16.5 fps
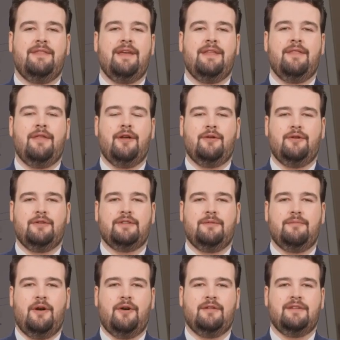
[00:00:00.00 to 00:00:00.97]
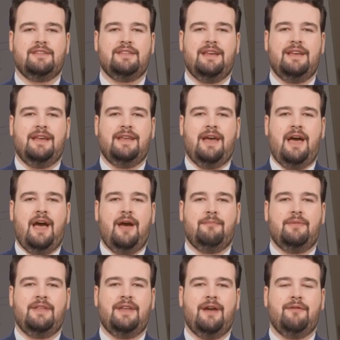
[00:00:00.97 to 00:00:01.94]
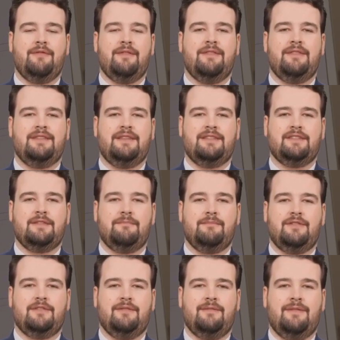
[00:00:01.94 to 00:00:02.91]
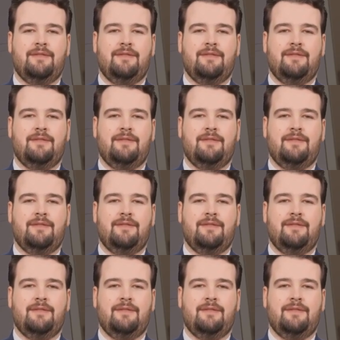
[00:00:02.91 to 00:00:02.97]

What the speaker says: and local democracy in hybrid governance systems.